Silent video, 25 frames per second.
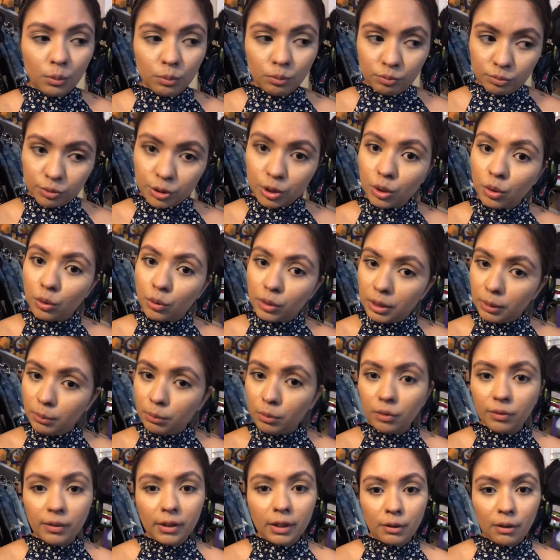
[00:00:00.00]
slowly
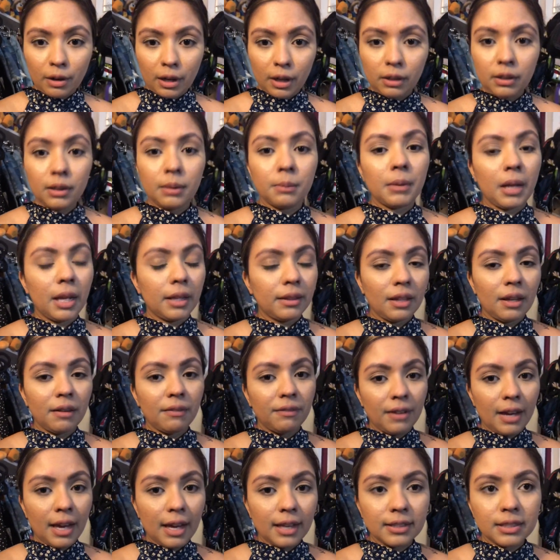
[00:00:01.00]
moving around. I'm not that
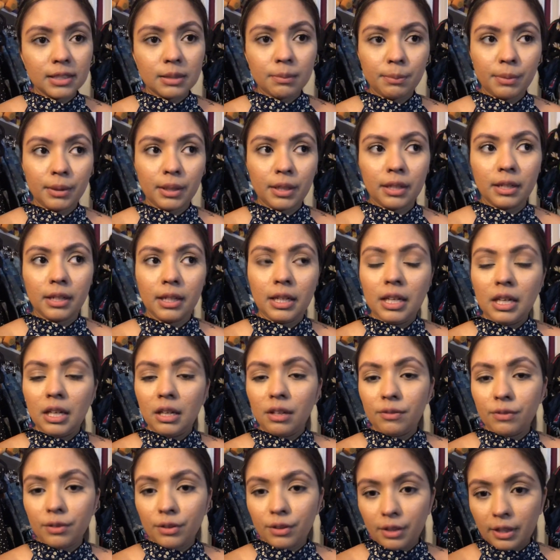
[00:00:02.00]
fast, but
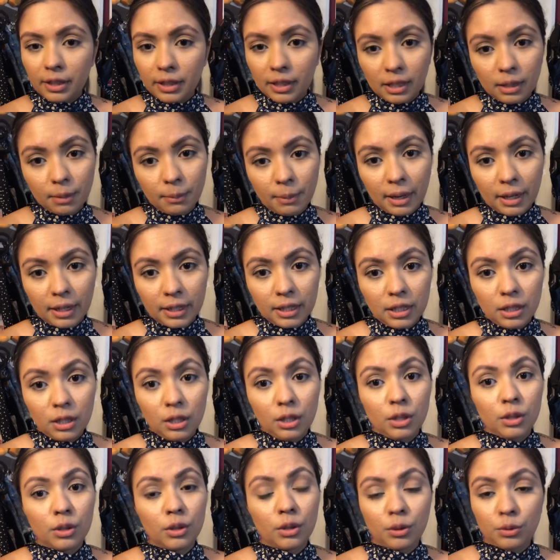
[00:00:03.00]
if you're thinking about it,
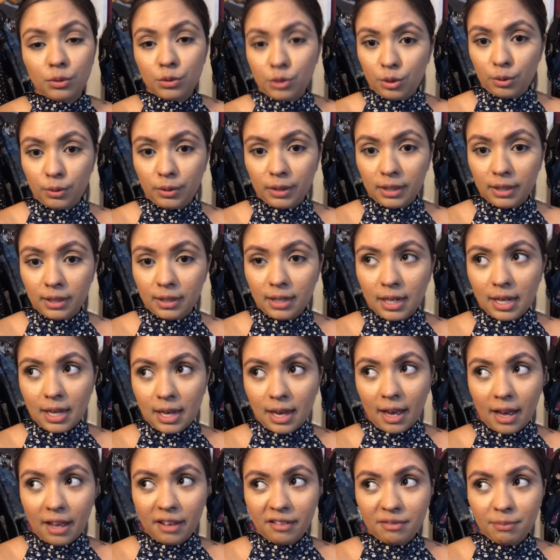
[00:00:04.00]
go do it.
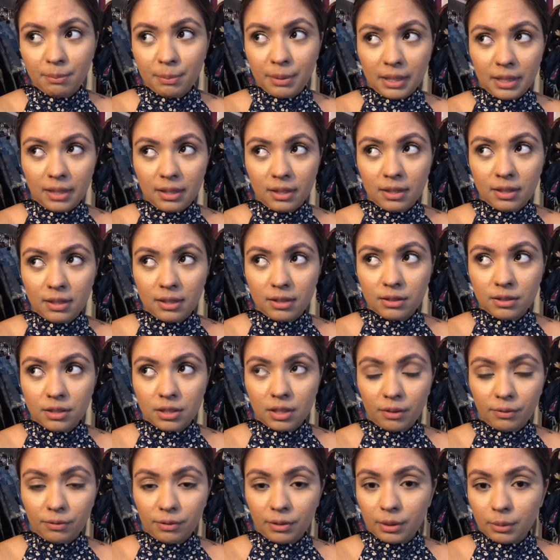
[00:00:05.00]
I've been
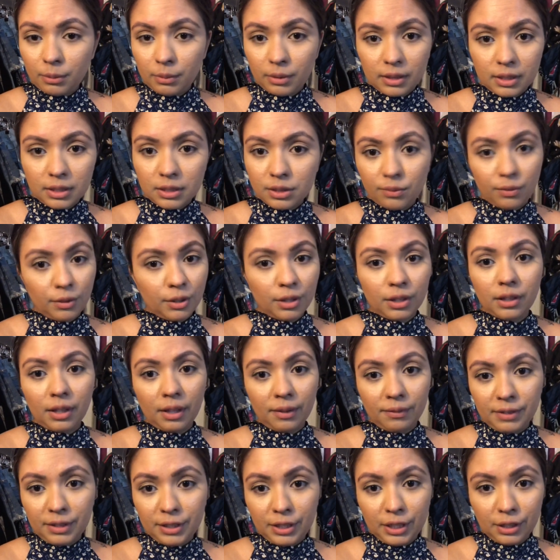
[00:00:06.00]
suffering with this for
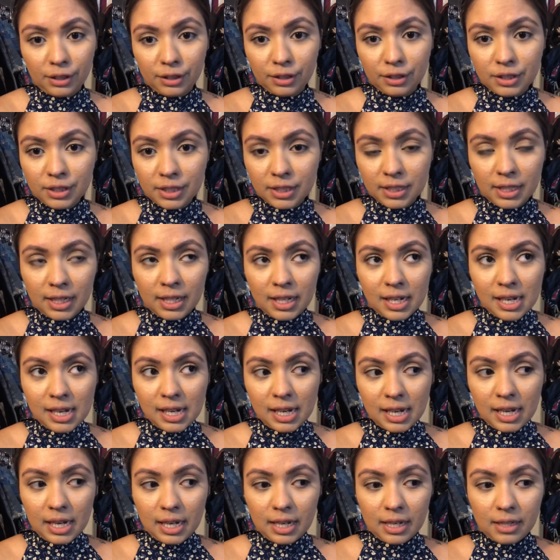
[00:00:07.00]
11 years,
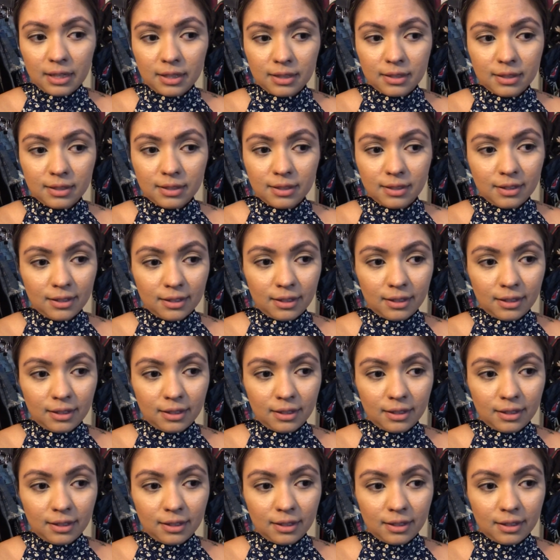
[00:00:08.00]
and